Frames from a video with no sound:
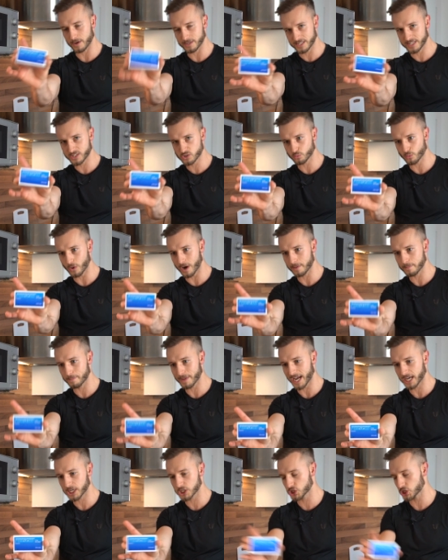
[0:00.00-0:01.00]
this one
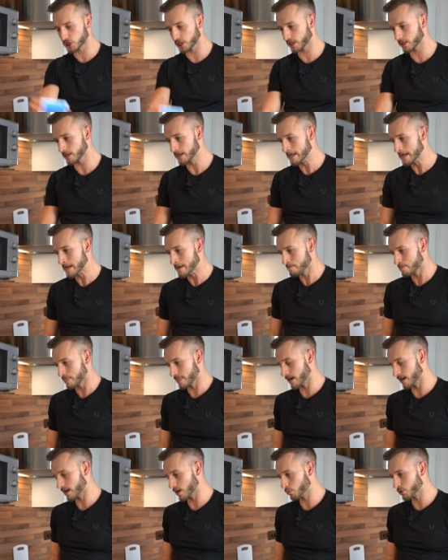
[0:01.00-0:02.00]
packaging,
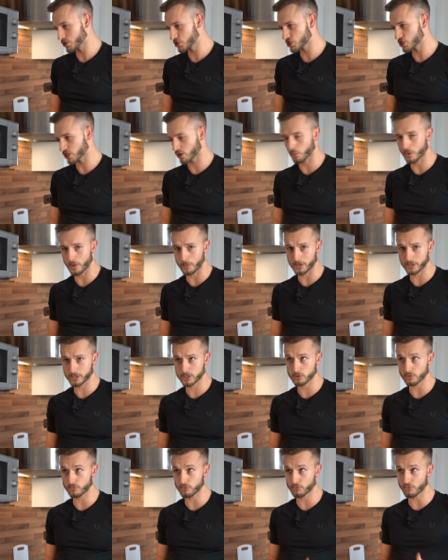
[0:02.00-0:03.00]
which is
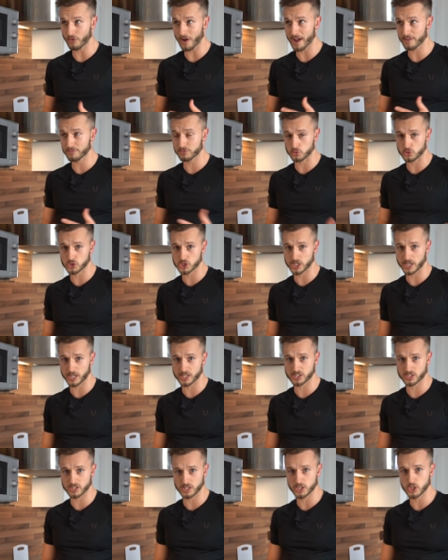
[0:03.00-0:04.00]
equivalent of $5 to
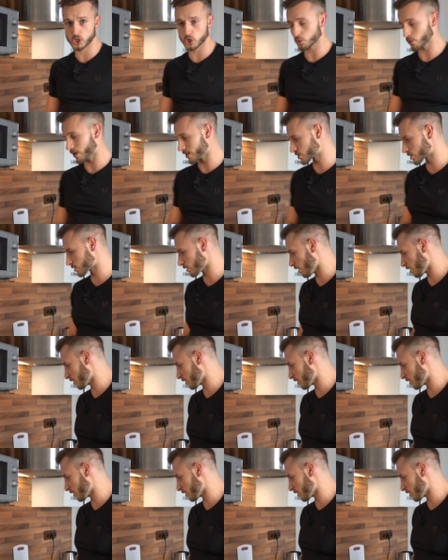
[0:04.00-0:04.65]
$6 US,